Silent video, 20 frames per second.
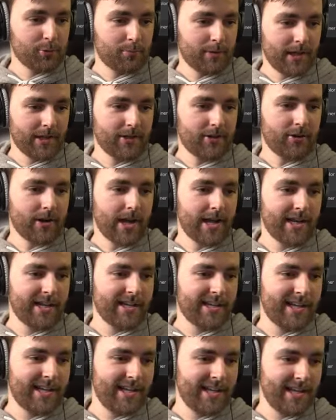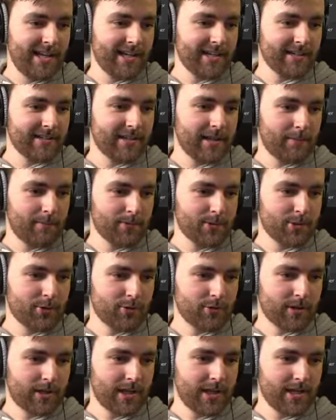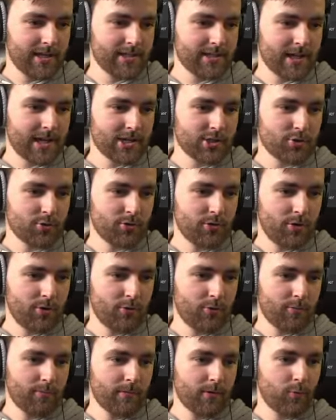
Blender. Any key tips or things I should know?